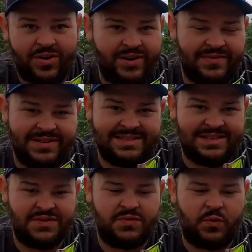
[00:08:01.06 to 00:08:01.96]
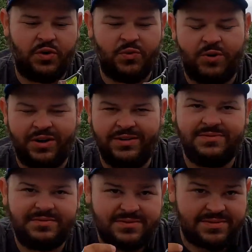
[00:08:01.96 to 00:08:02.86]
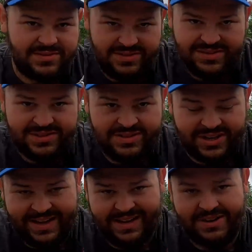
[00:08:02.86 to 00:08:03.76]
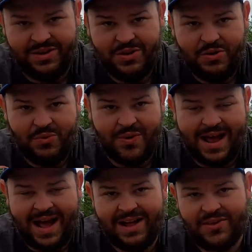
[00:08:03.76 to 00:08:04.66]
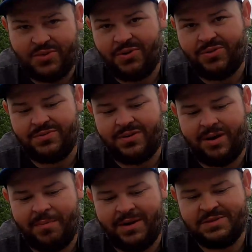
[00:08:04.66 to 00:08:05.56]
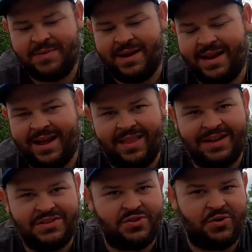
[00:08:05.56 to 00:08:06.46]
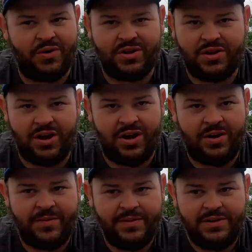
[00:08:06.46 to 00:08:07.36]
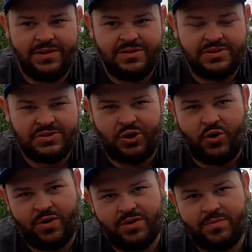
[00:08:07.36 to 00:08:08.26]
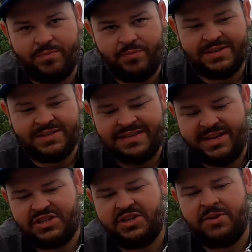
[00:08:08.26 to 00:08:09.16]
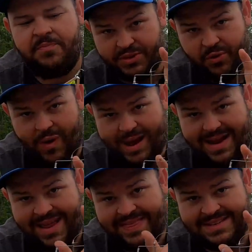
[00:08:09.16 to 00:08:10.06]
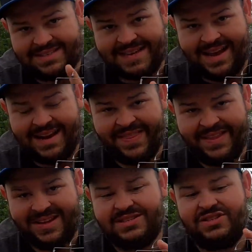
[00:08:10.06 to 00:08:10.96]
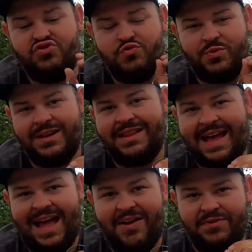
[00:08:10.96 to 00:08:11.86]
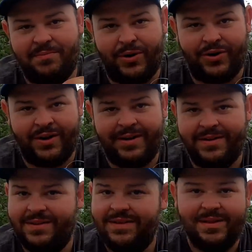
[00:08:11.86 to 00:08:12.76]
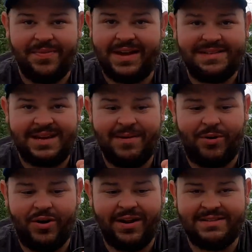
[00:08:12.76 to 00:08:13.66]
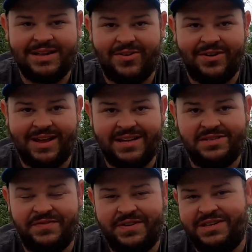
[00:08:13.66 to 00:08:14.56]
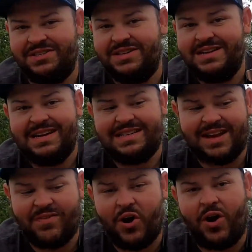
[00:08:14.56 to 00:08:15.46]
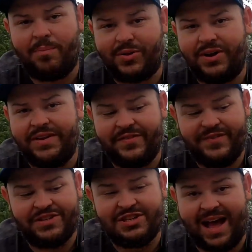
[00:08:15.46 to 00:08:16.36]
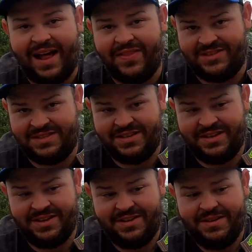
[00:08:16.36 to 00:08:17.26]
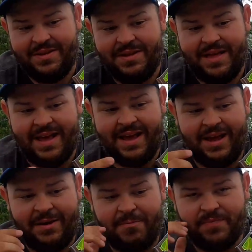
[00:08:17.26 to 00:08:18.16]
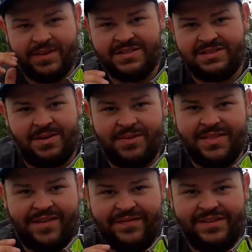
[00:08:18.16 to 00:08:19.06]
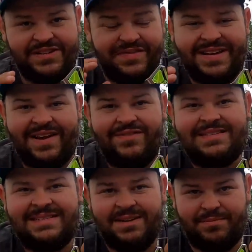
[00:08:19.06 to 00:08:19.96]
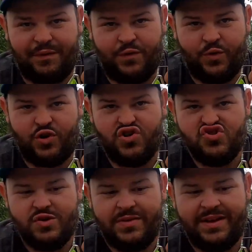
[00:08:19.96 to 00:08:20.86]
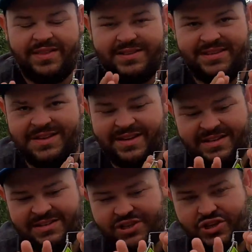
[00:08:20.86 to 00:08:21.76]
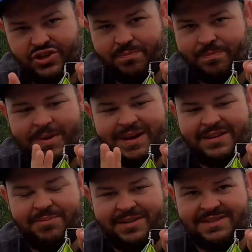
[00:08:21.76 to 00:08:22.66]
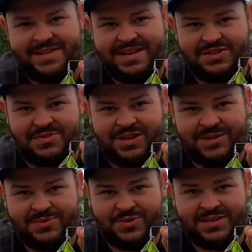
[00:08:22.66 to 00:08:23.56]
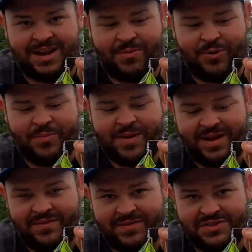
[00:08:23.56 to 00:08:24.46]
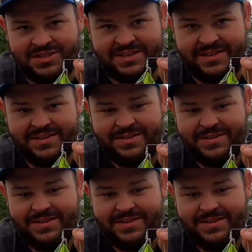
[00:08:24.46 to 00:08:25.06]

or even a 6-4-to-1. Again, when I throw a buzz bait, I like to throw a slower presentation, but the weight and the design on this, you really have to burn it. I'm not saying burning is not going to catch a fish, because I've caught plenty of fish on this thing, and it's something that fish have never seen before. Like, this thing is the biggest presentation when it comes to a topwater bait I've ever seen.